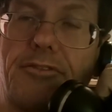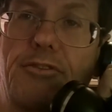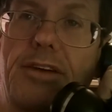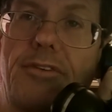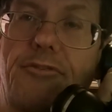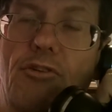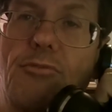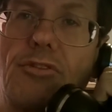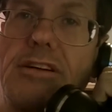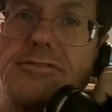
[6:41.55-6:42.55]
if you're given four
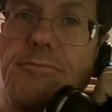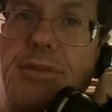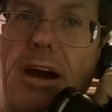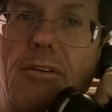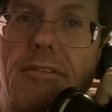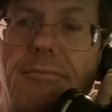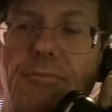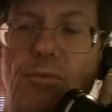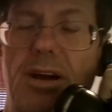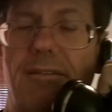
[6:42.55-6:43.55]
more years in power,
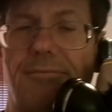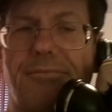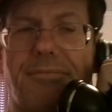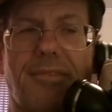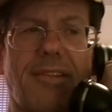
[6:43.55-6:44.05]
well,